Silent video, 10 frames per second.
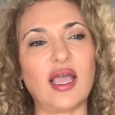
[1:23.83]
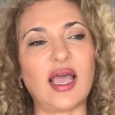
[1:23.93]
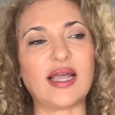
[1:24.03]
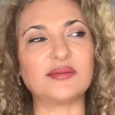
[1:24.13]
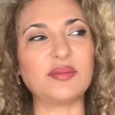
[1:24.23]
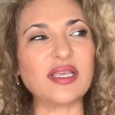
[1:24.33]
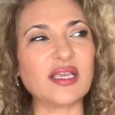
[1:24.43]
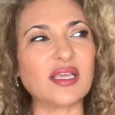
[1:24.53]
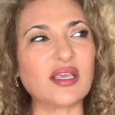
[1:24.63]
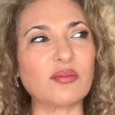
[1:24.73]
And
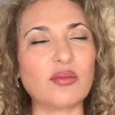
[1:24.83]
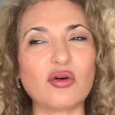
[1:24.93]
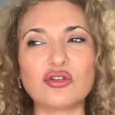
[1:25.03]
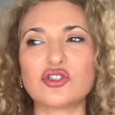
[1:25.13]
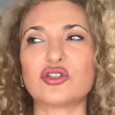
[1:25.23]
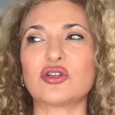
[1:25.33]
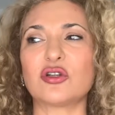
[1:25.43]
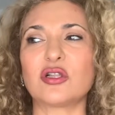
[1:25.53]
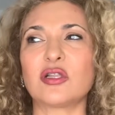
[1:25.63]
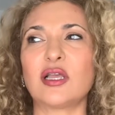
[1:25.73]
being
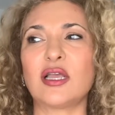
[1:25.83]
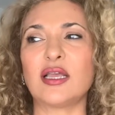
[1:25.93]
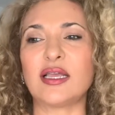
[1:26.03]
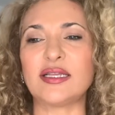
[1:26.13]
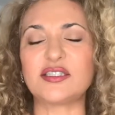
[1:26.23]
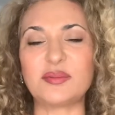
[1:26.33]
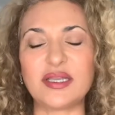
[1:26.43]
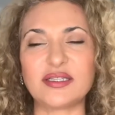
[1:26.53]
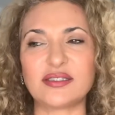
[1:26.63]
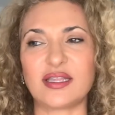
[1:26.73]
emotional, it
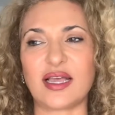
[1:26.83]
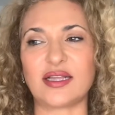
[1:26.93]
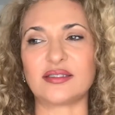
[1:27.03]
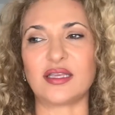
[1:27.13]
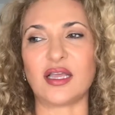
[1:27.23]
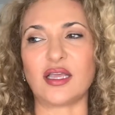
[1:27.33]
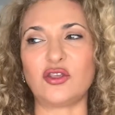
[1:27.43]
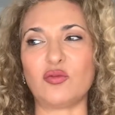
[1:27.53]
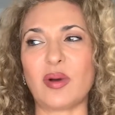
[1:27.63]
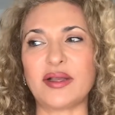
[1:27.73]
means that
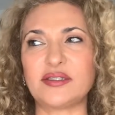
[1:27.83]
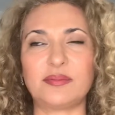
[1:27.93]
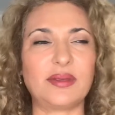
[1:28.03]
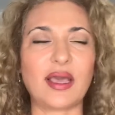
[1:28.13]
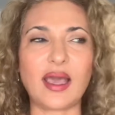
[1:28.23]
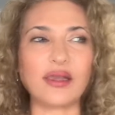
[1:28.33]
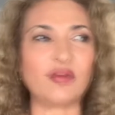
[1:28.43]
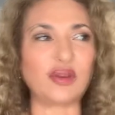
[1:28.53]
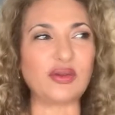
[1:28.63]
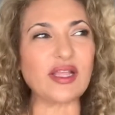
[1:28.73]
you might be
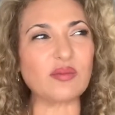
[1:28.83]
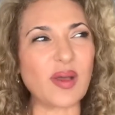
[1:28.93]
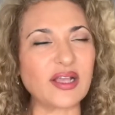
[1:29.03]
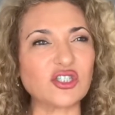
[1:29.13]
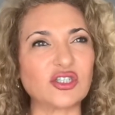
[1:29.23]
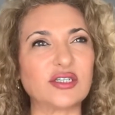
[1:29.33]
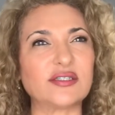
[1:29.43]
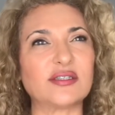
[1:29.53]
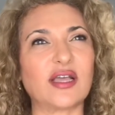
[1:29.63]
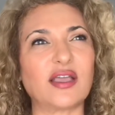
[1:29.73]
angry. When you get passionate,
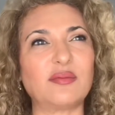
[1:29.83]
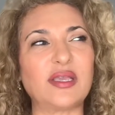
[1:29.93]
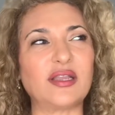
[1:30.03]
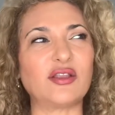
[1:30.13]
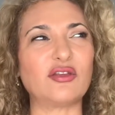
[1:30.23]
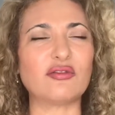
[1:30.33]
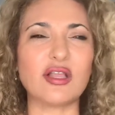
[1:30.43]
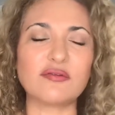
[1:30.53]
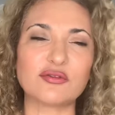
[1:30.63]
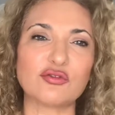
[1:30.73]
I mean you
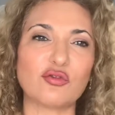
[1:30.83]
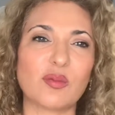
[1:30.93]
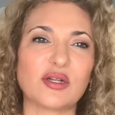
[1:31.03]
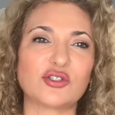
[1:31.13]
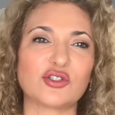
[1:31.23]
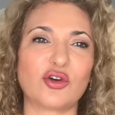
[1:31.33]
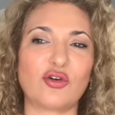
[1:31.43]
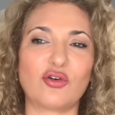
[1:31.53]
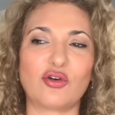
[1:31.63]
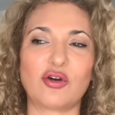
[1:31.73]
love too much
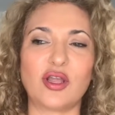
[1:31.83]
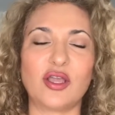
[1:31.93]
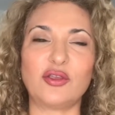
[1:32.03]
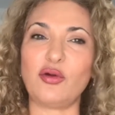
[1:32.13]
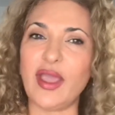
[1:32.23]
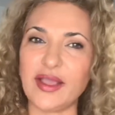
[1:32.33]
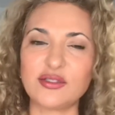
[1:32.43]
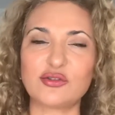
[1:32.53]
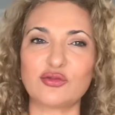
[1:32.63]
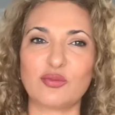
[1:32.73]
or you
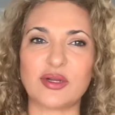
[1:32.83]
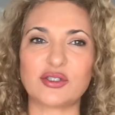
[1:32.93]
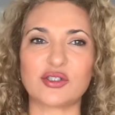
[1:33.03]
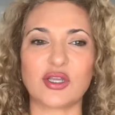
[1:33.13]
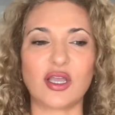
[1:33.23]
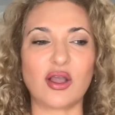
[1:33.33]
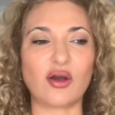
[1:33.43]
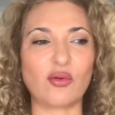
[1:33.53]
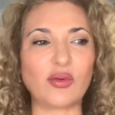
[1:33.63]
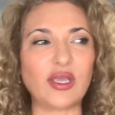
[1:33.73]
hate too much.
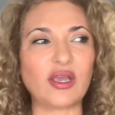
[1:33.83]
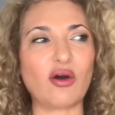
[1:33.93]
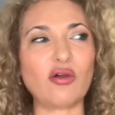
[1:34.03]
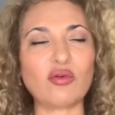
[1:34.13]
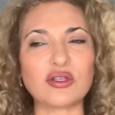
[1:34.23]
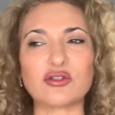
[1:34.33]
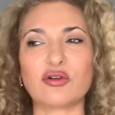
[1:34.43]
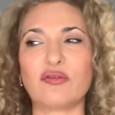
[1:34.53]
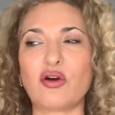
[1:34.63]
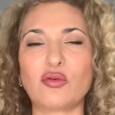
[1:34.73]
We always look
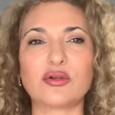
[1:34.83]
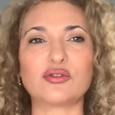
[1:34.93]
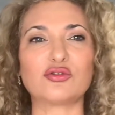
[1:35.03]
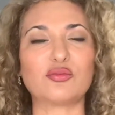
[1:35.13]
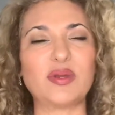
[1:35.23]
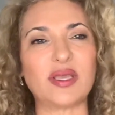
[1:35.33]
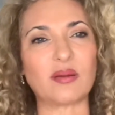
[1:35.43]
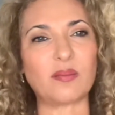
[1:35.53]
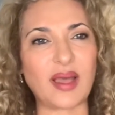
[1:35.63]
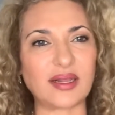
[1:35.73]
forward to
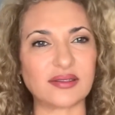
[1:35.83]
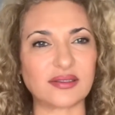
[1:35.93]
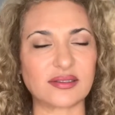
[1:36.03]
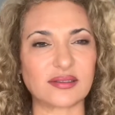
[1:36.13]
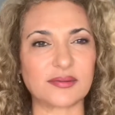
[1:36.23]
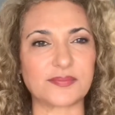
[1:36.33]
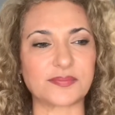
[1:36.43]
being balanced.